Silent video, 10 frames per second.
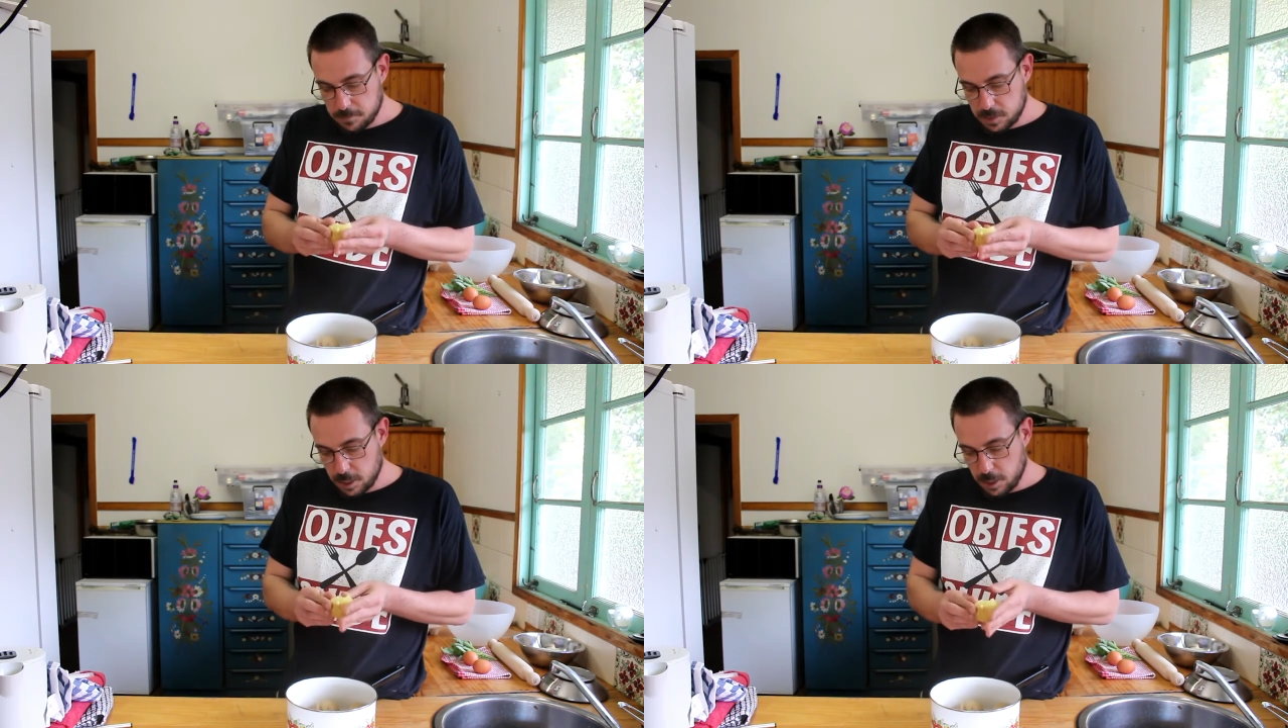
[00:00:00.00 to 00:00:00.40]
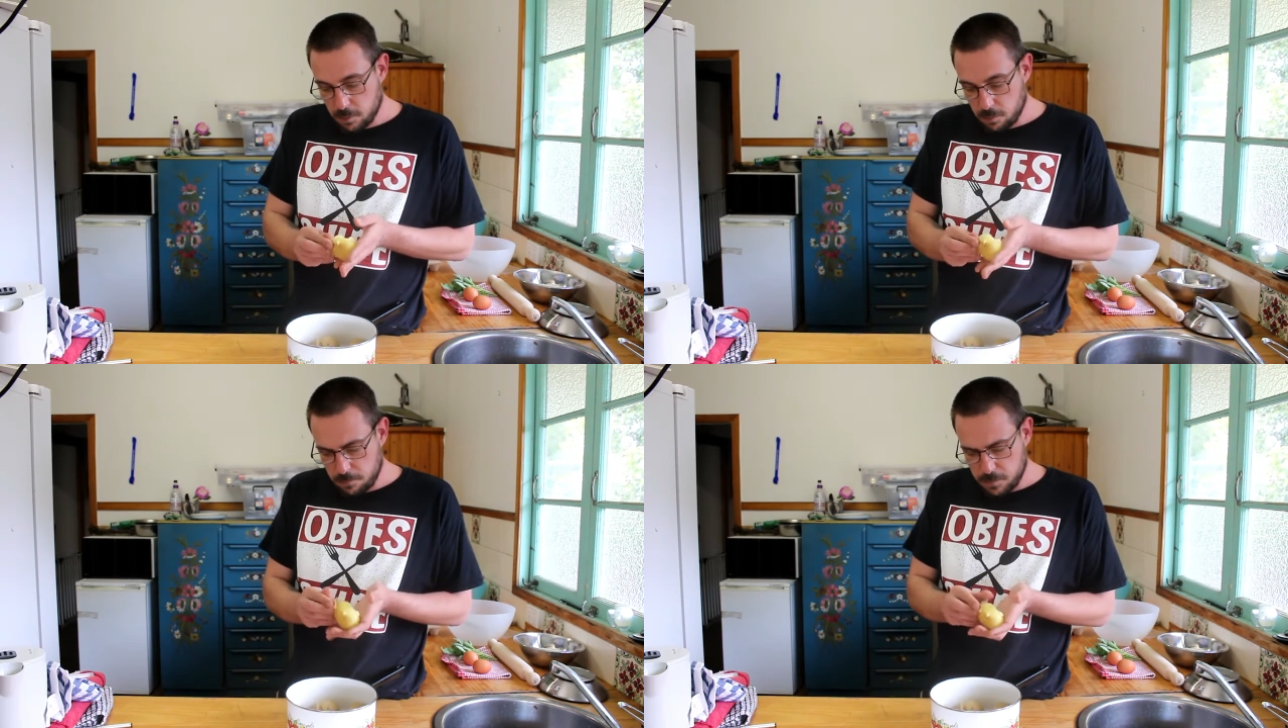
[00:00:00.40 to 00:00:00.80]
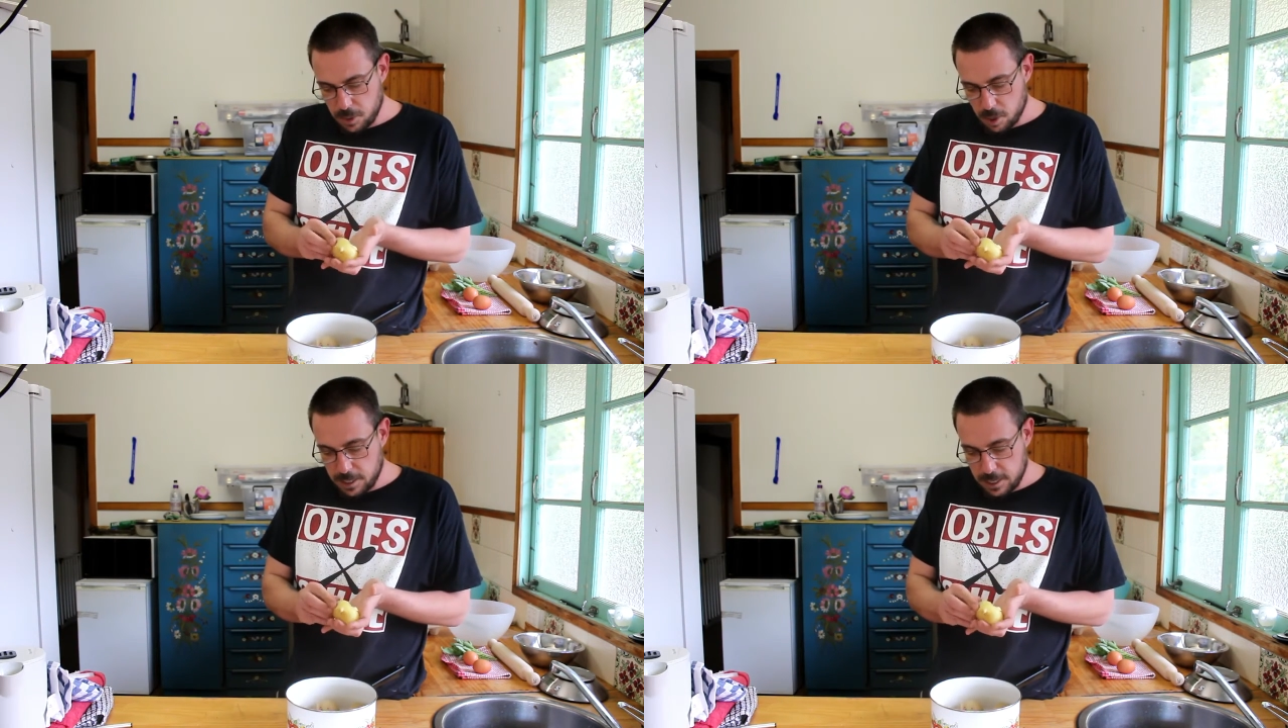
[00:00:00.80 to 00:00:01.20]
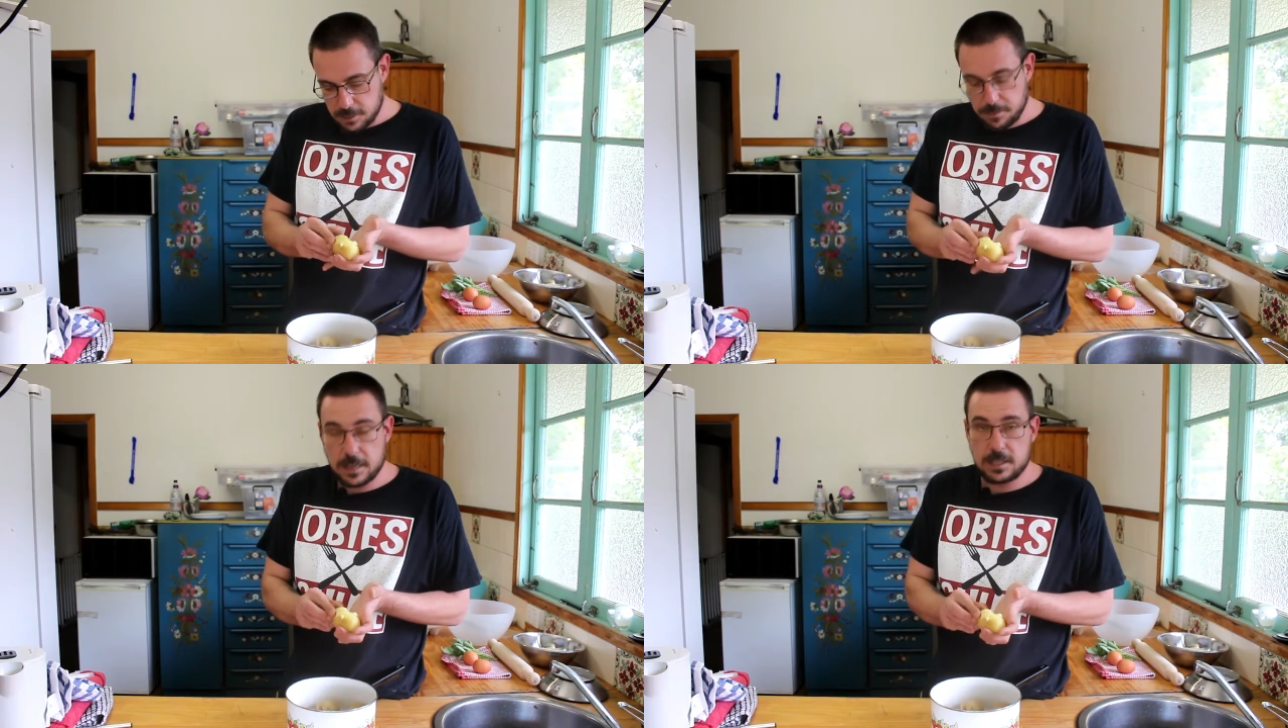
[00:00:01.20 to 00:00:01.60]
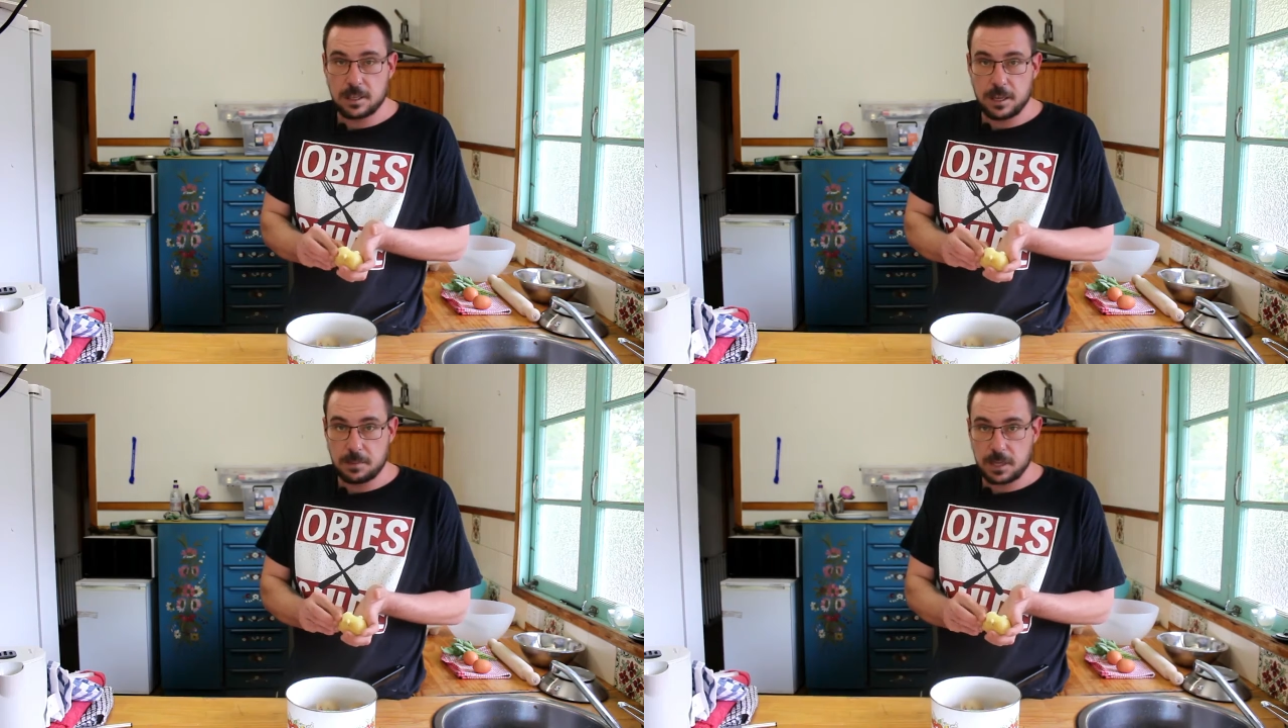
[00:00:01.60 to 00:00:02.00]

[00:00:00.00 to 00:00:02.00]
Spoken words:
So gnocchi is basically a